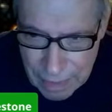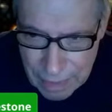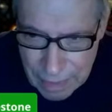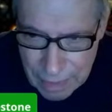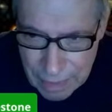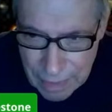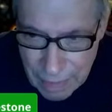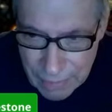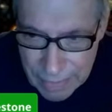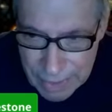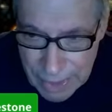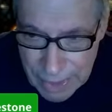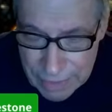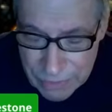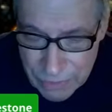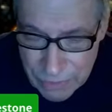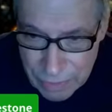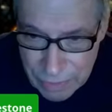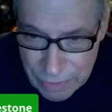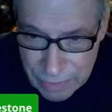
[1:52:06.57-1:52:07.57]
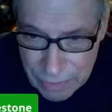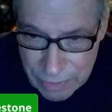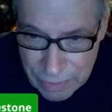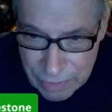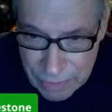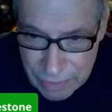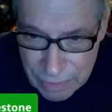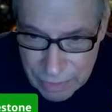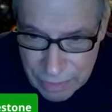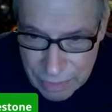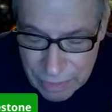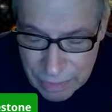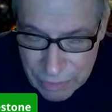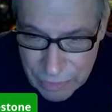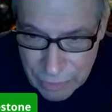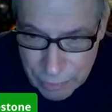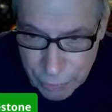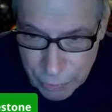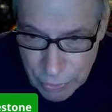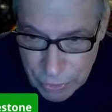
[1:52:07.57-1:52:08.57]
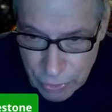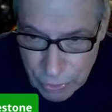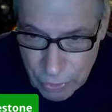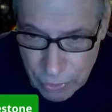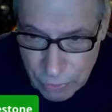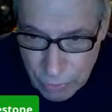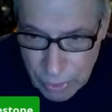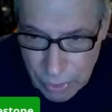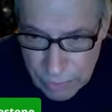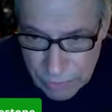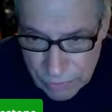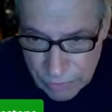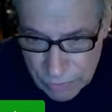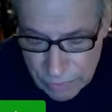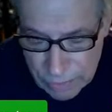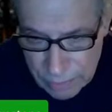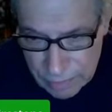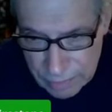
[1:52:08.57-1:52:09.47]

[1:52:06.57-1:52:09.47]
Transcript: Yeah, we got some pretty good ones,